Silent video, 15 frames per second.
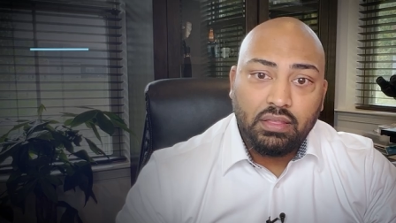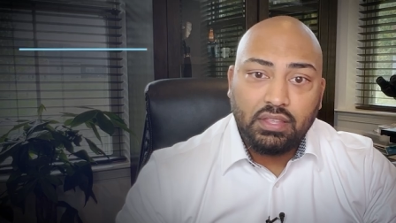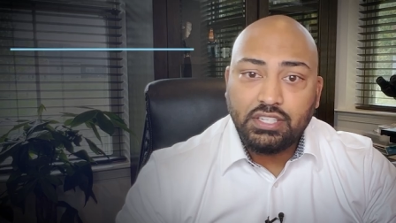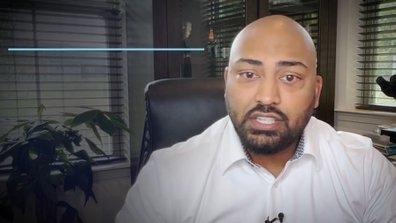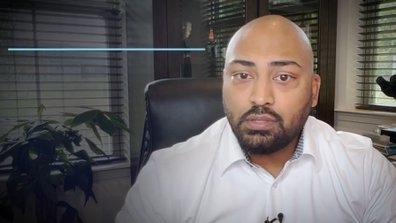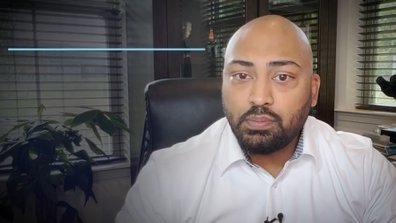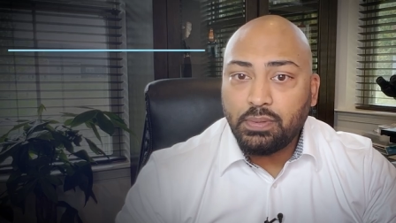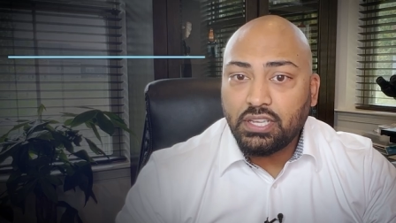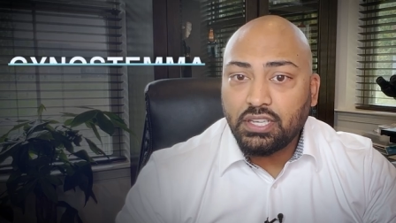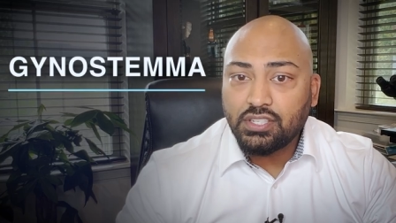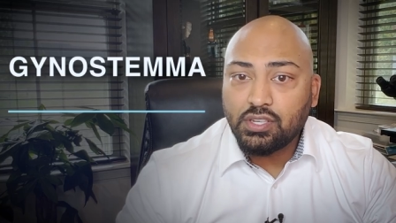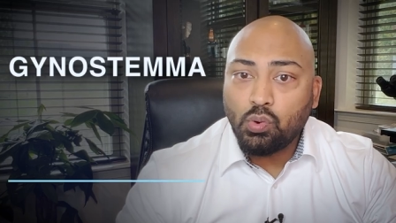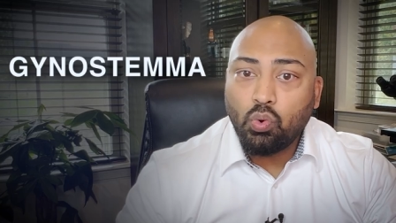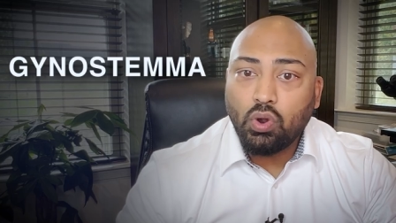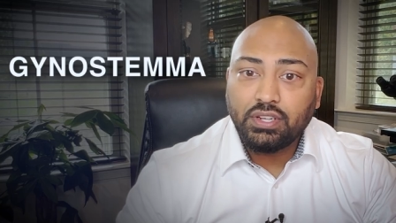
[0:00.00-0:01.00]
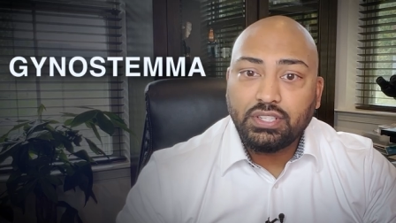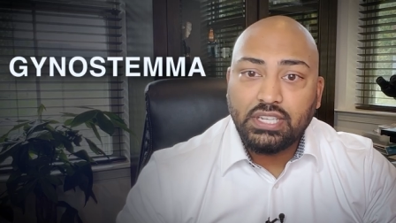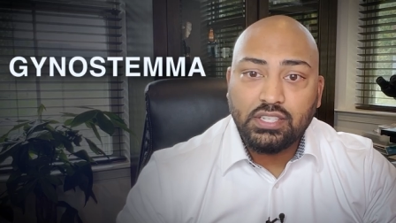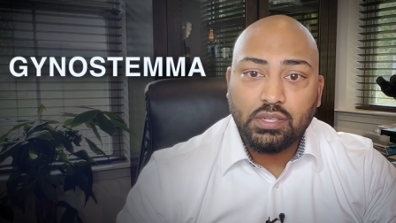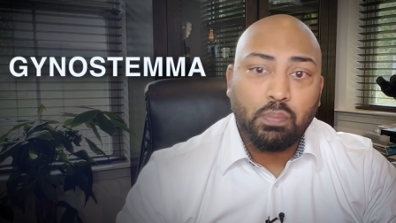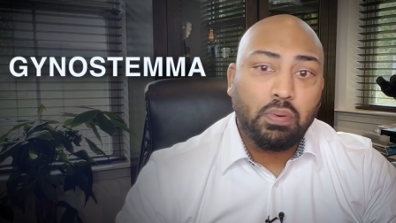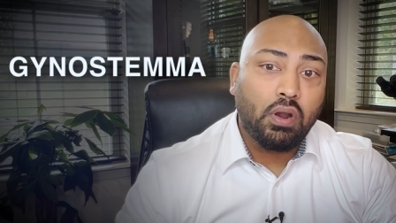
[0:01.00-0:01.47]
This is because it works
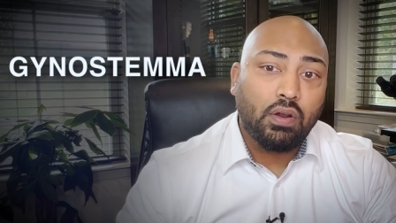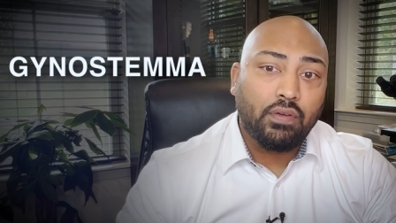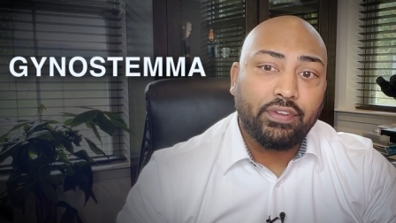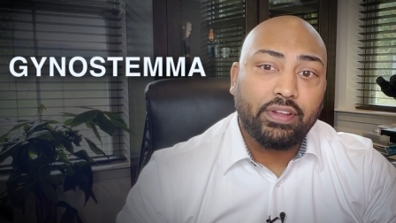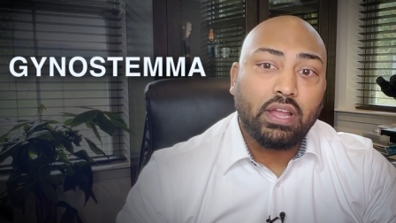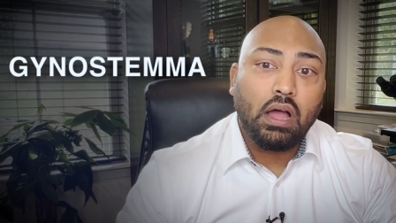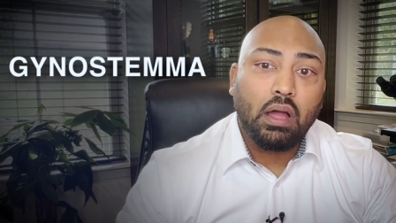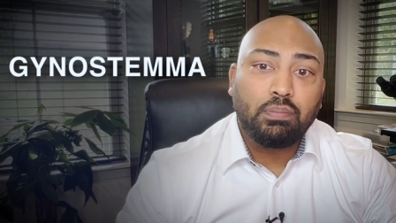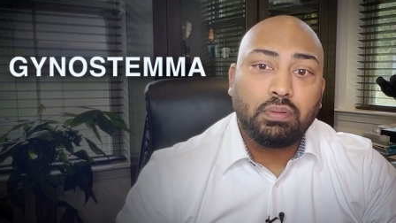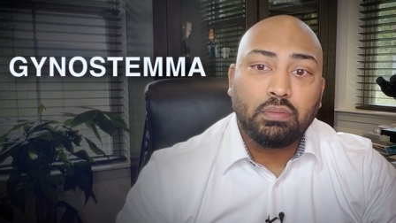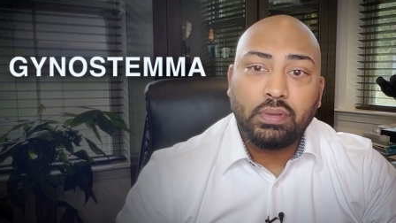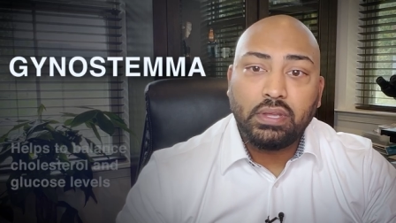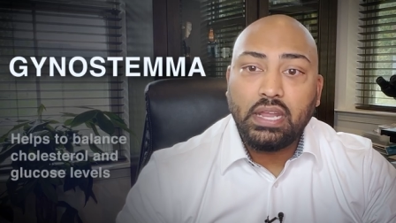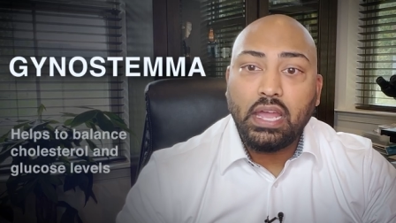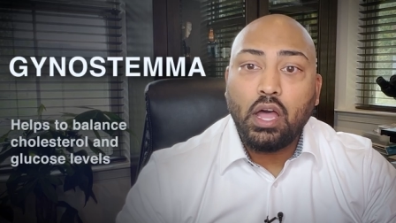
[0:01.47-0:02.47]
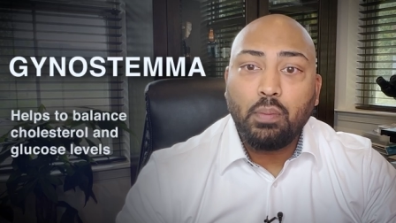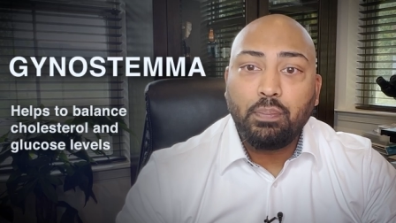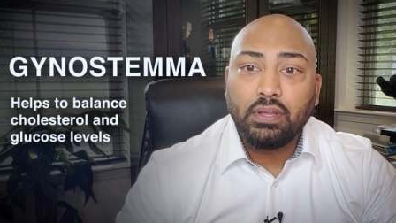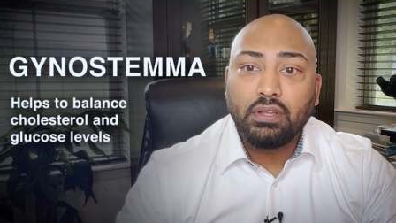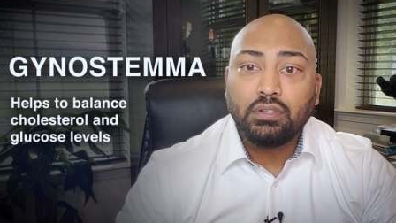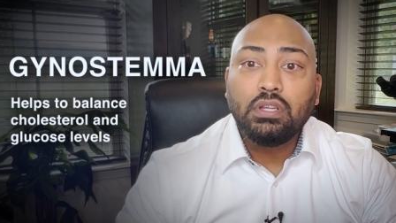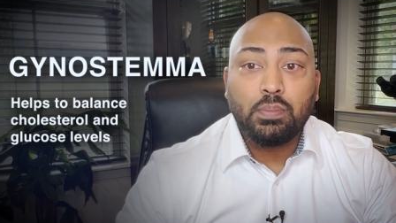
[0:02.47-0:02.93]
as a perfect complement,
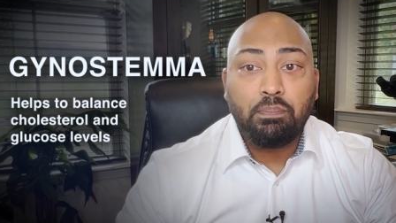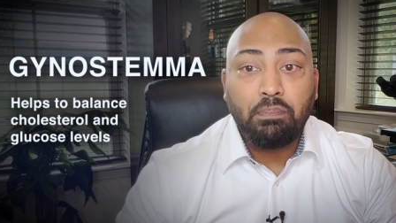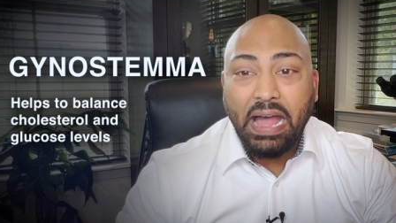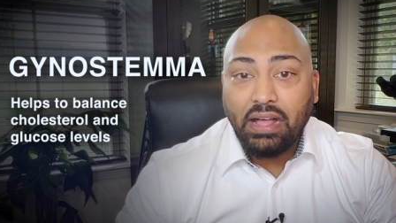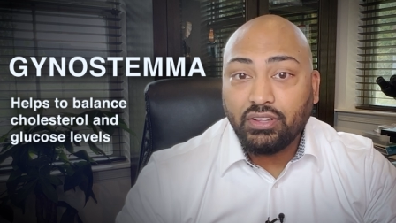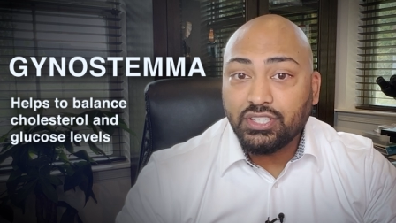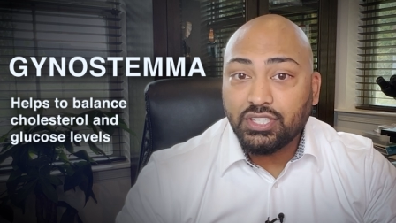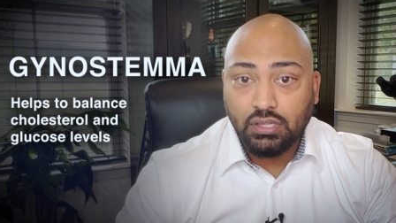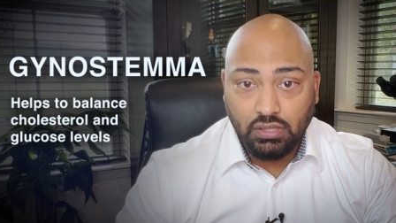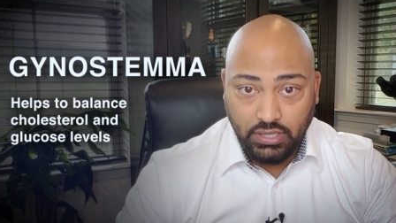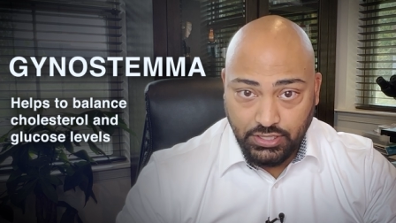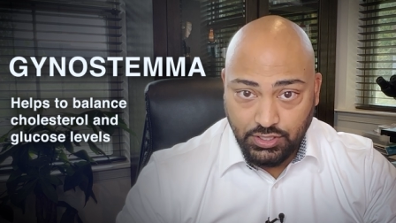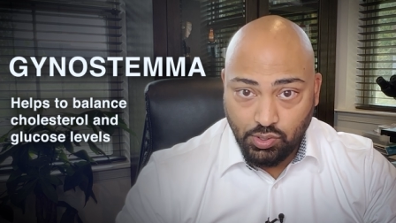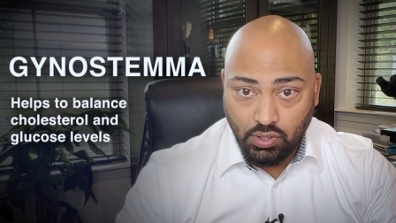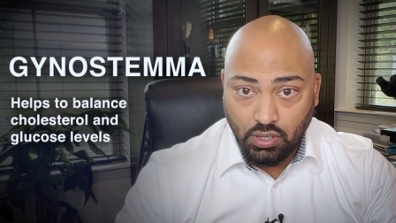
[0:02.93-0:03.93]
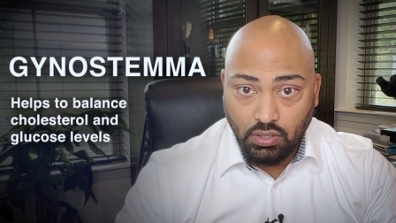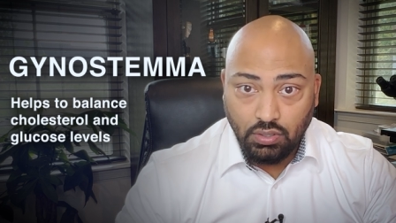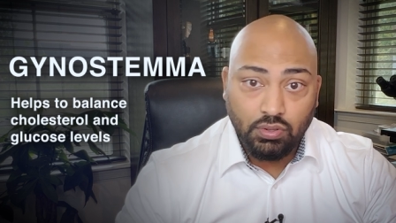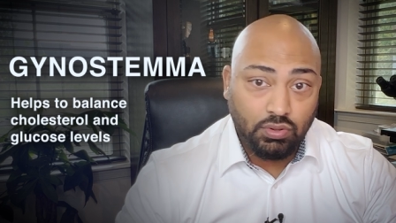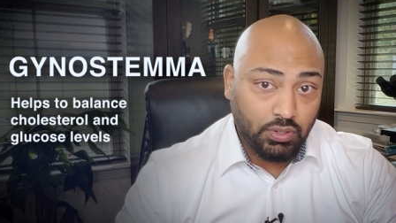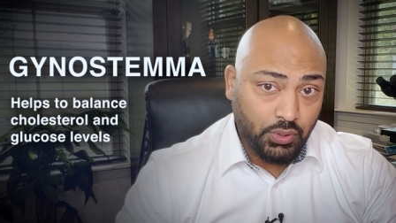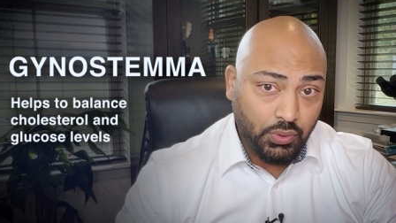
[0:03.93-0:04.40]
helping to balance cholesterol,
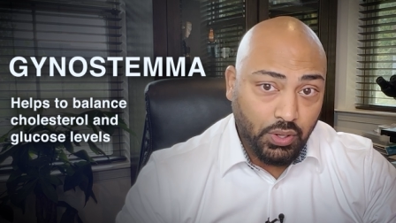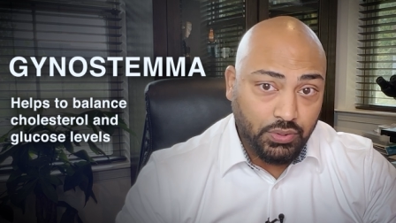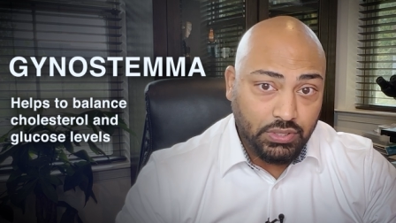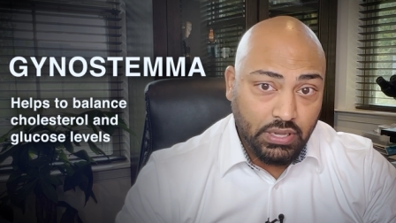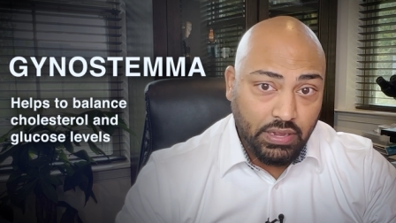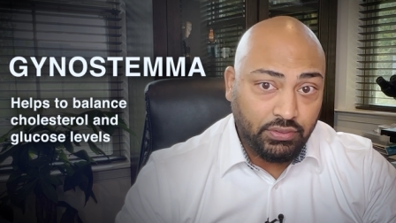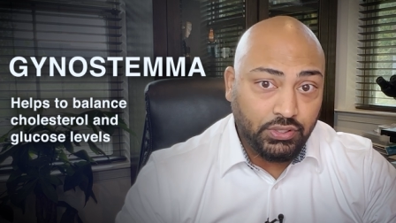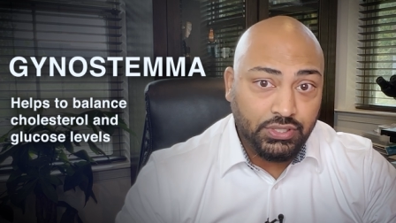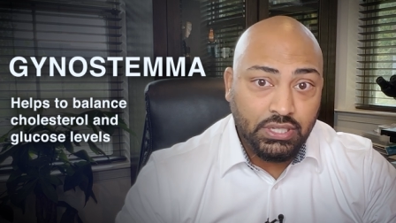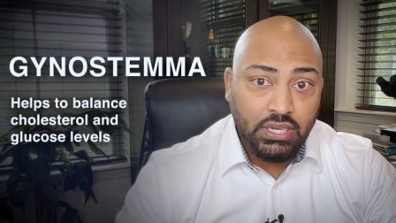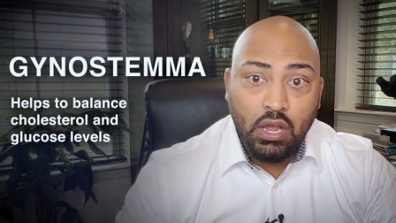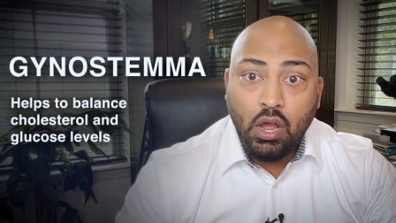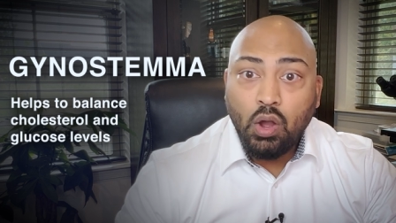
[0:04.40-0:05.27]
glucose levels,